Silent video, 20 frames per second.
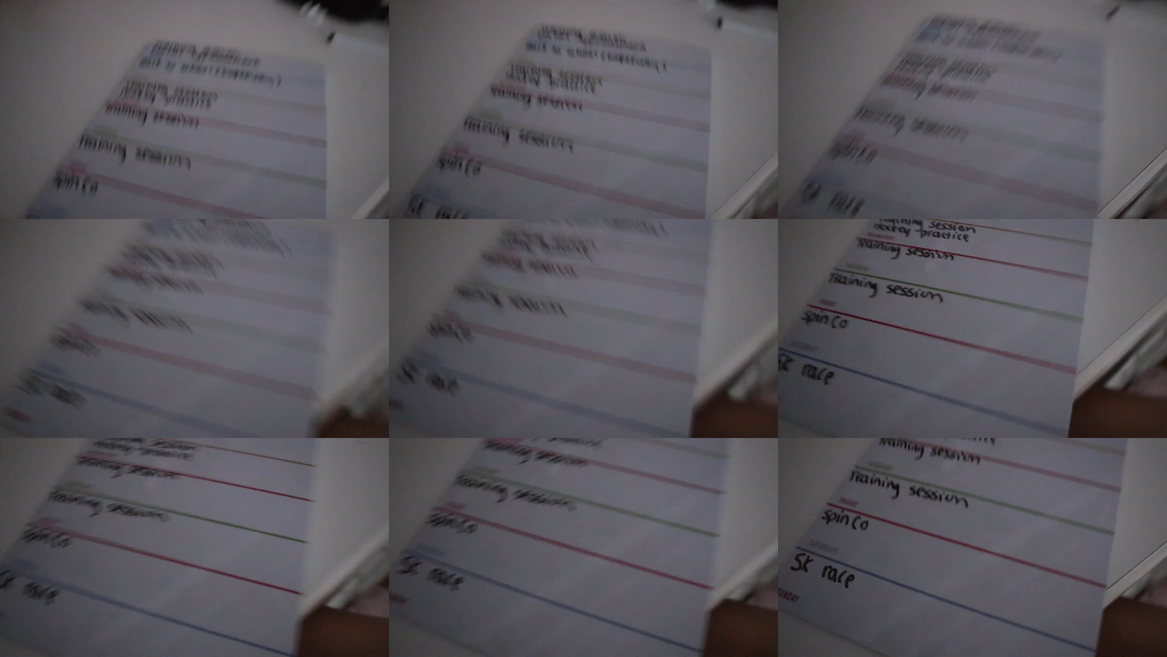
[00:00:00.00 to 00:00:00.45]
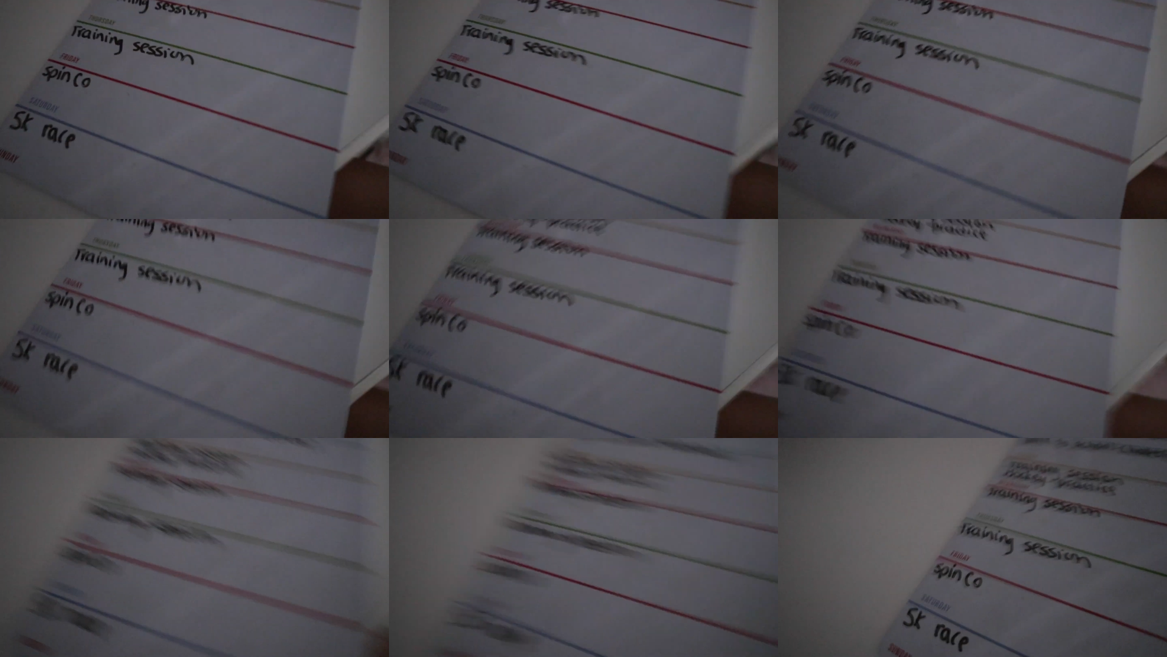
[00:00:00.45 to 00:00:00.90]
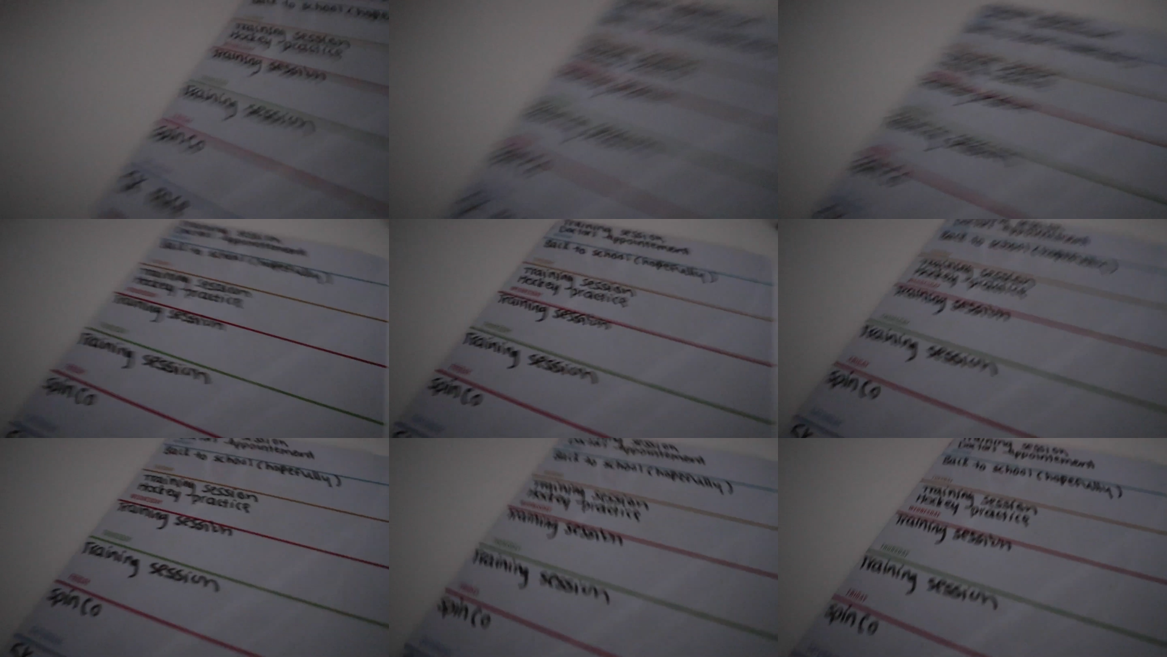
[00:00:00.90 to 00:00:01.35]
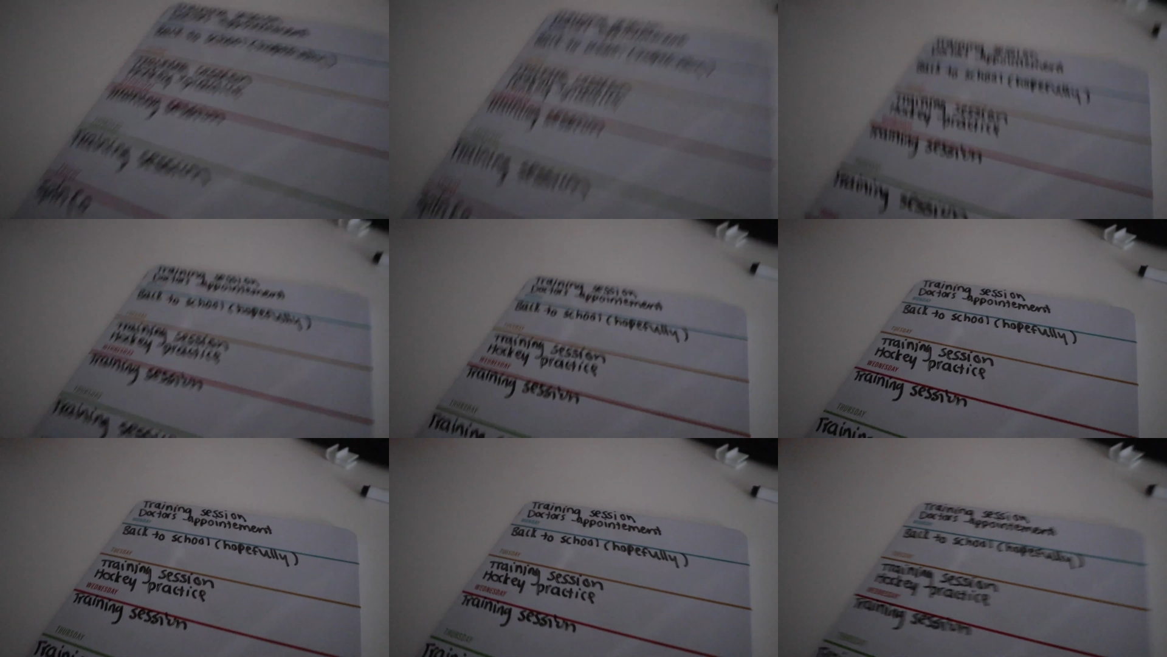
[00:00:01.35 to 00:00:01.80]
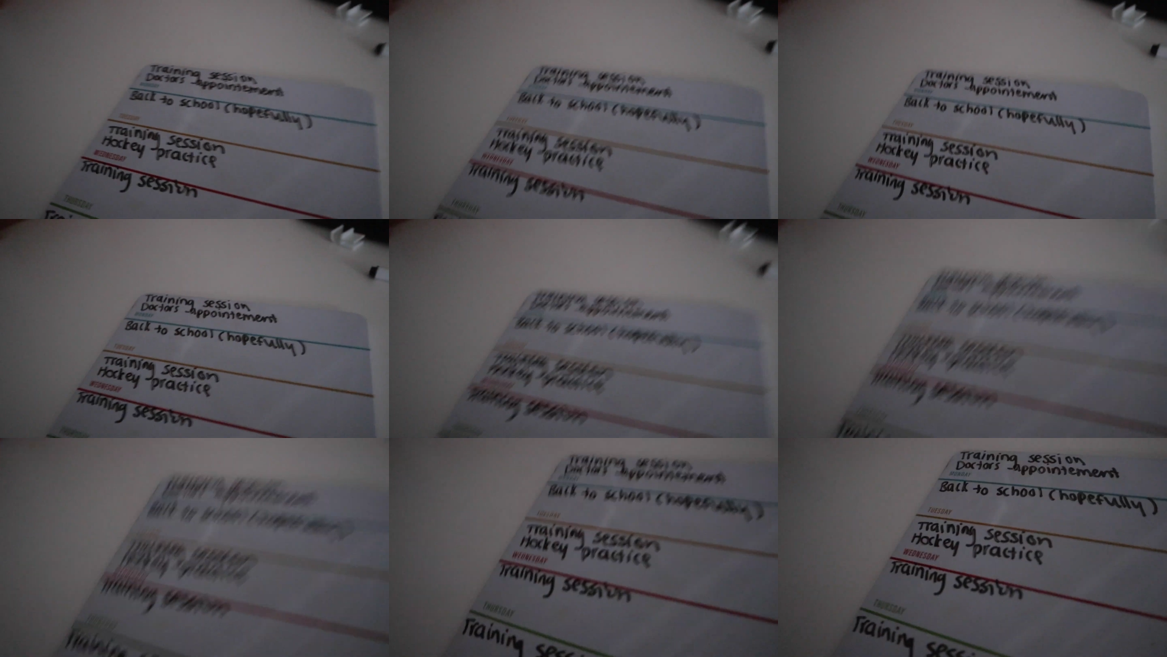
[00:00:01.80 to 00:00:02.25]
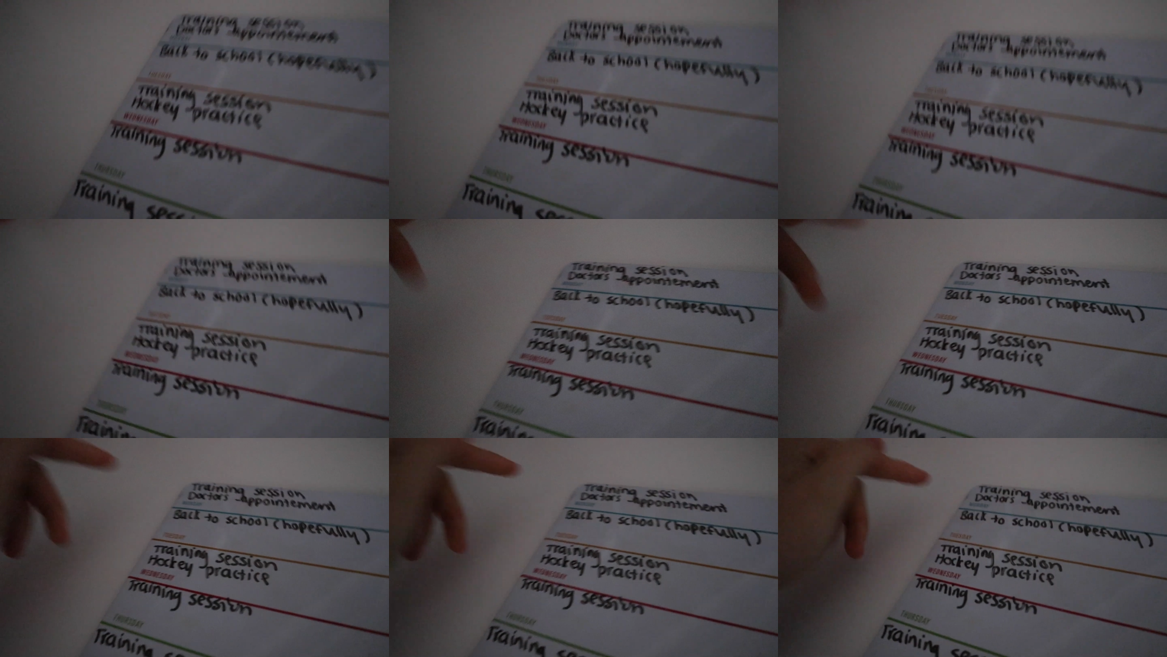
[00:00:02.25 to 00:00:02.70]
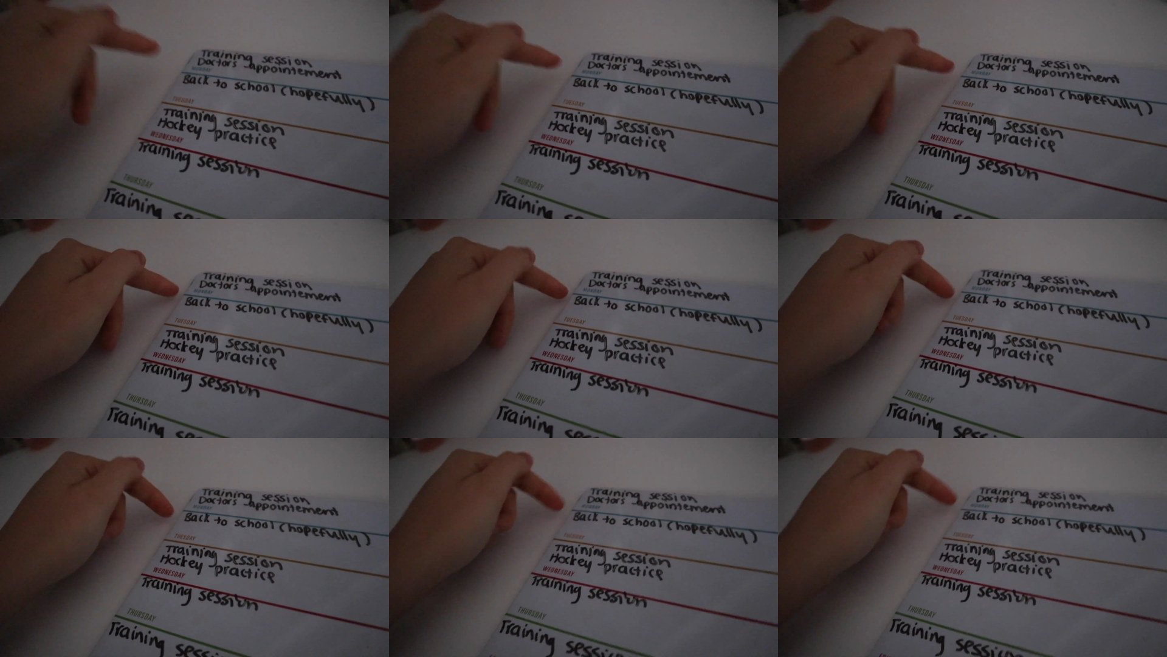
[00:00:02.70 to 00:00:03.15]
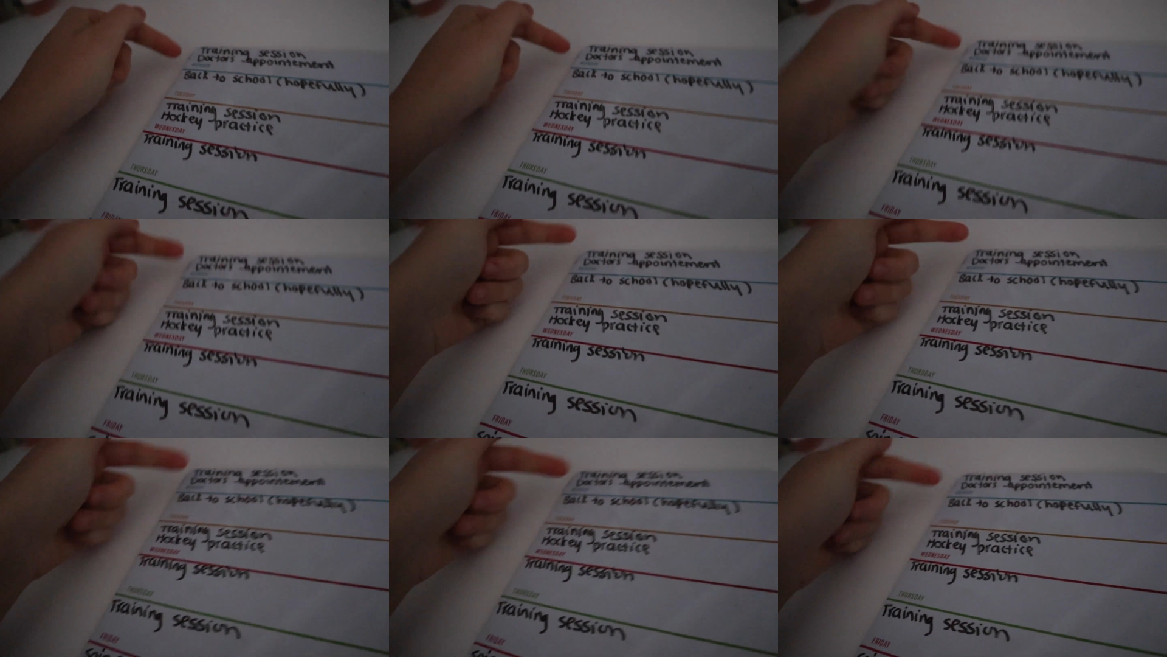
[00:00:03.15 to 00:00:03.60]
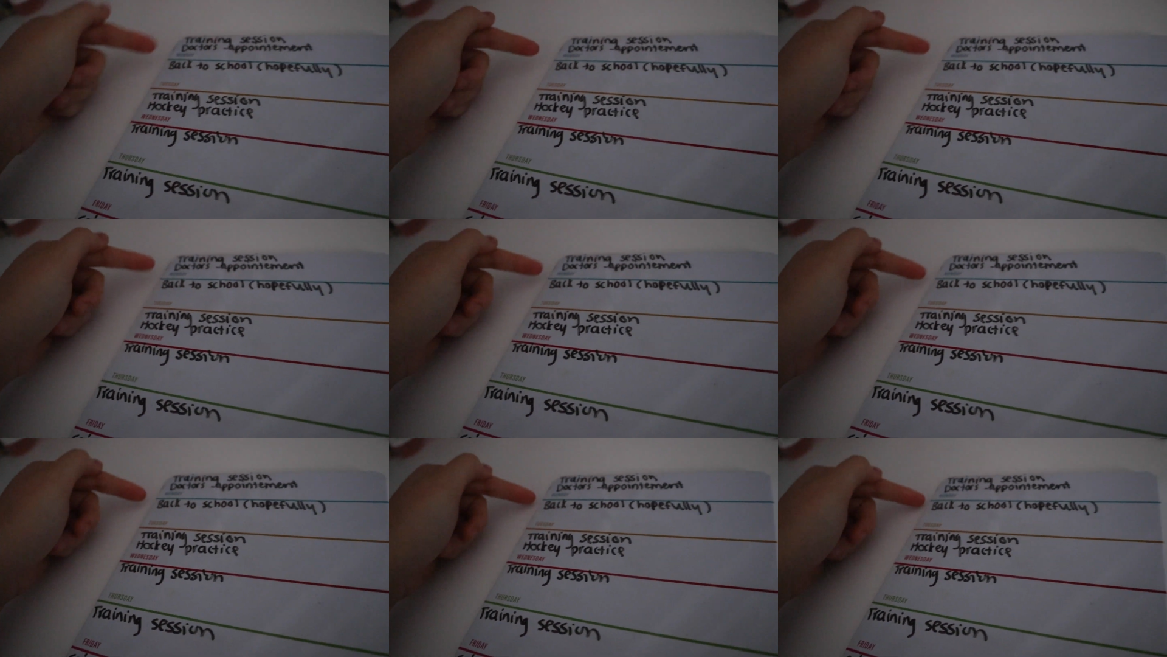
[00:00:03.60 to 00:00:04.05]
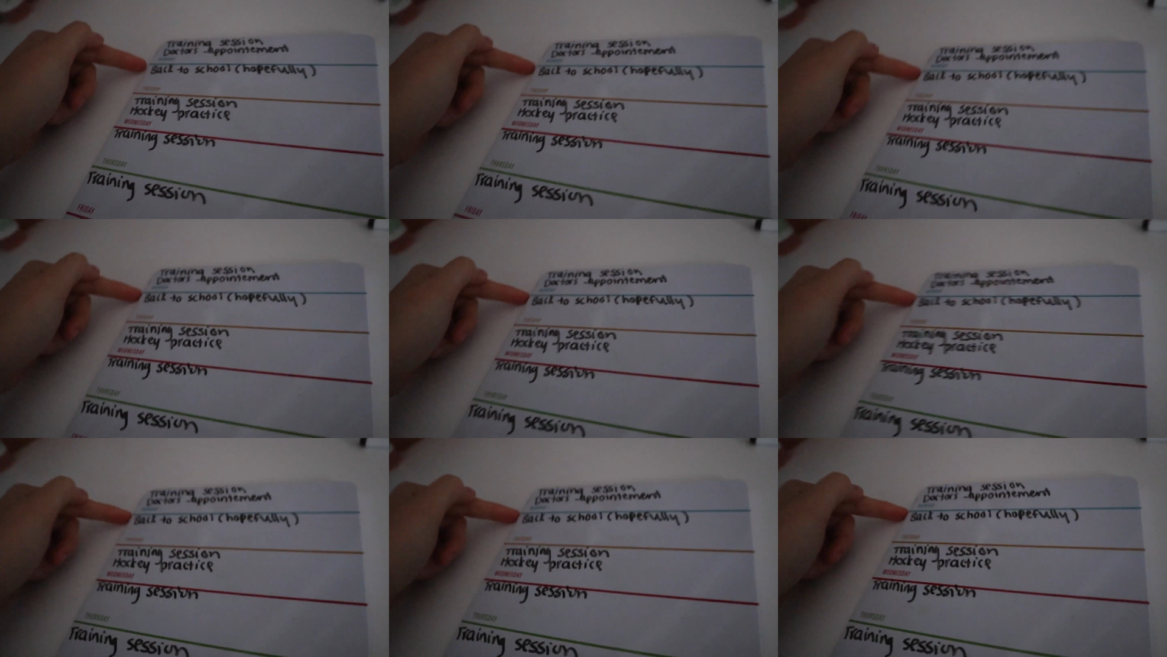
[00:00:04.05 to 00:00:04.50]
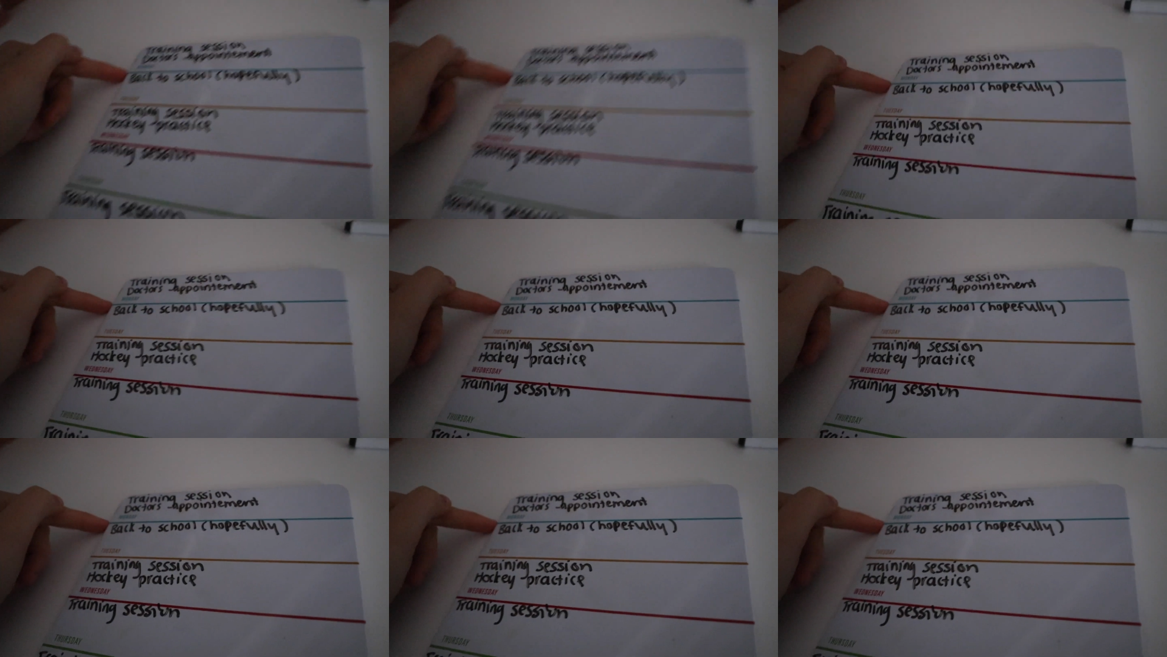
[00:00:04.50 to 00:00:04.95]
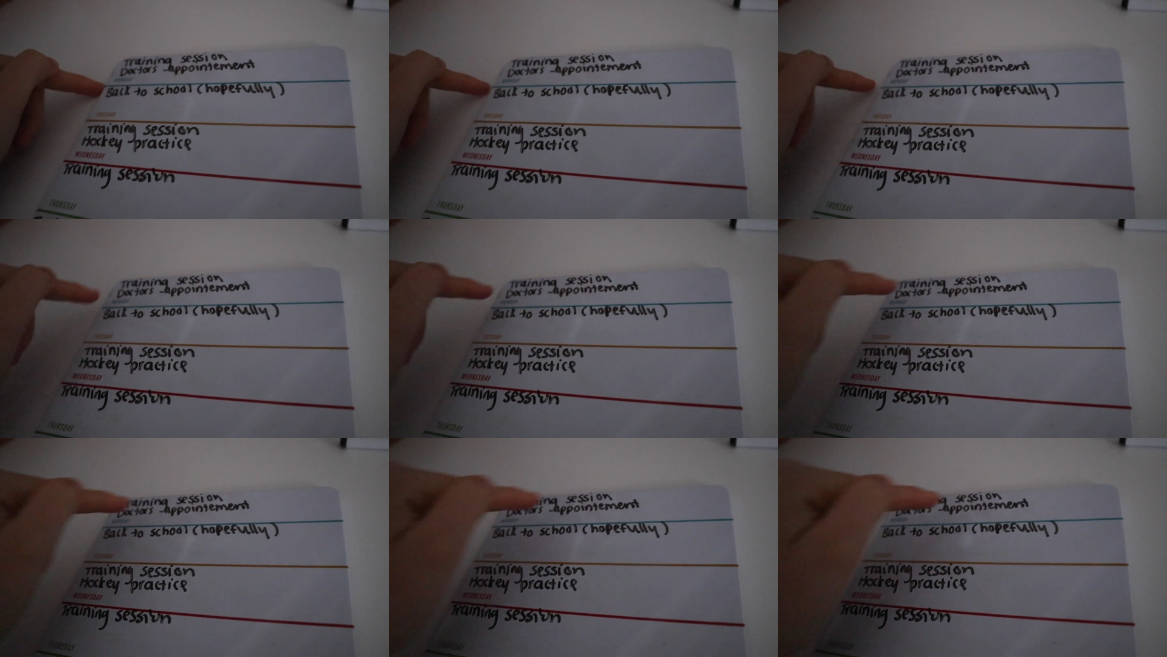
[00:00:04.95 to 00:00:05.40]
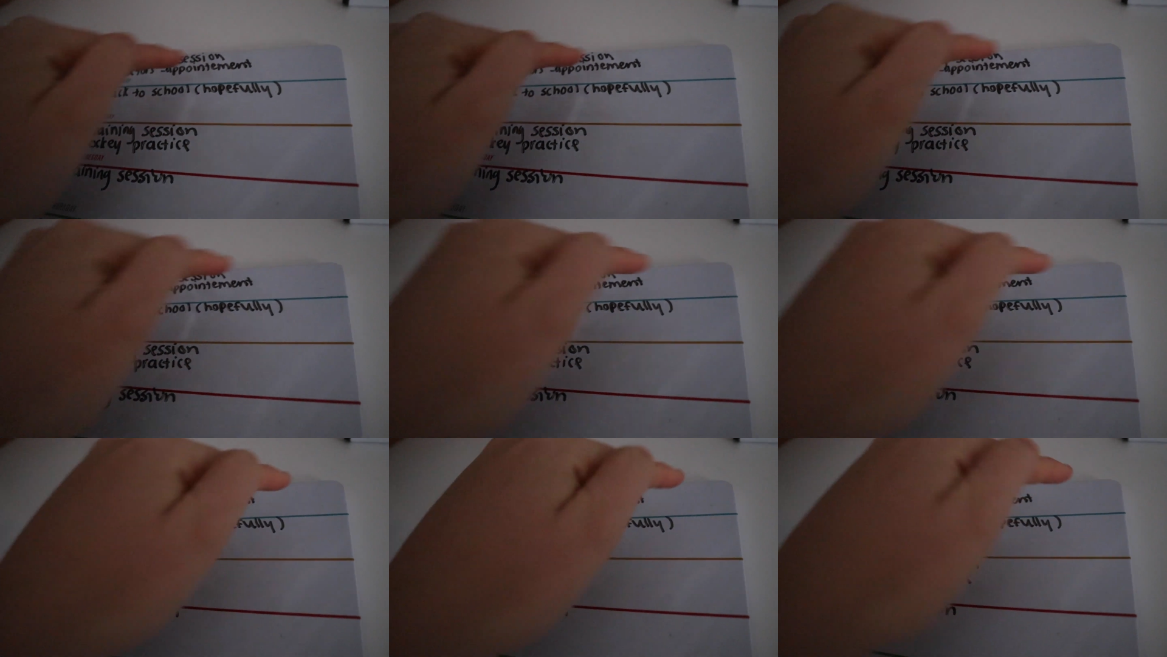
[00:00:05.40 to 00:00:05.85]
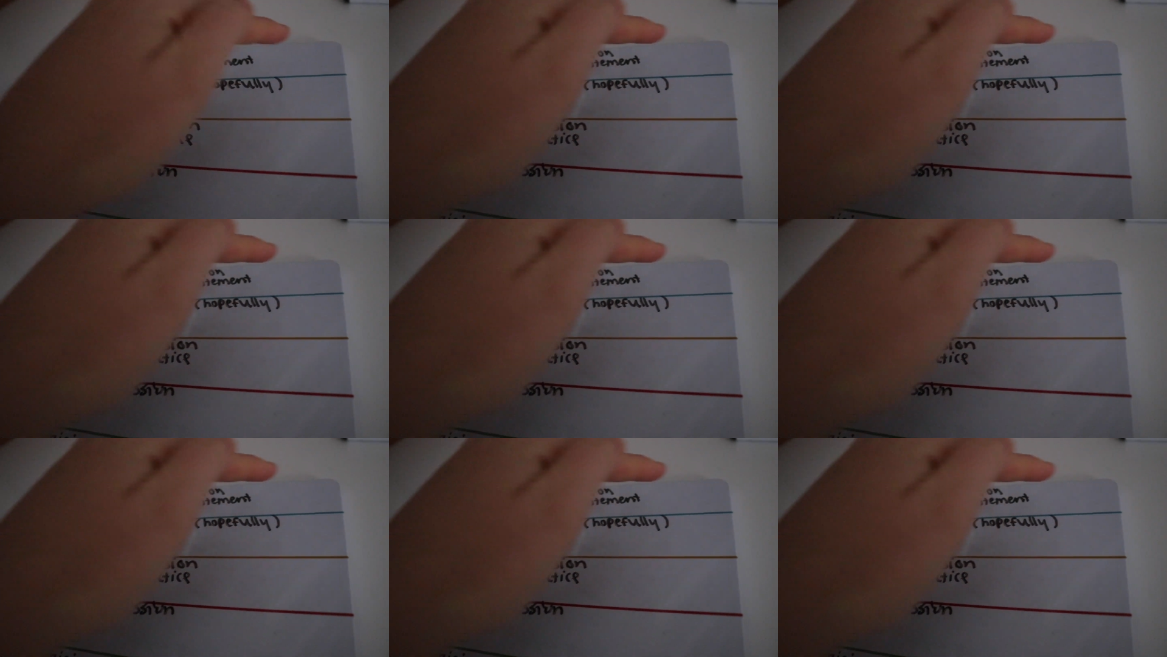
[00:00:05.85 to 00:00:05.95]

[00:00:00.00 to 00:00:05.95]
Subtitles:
(no speaker visible)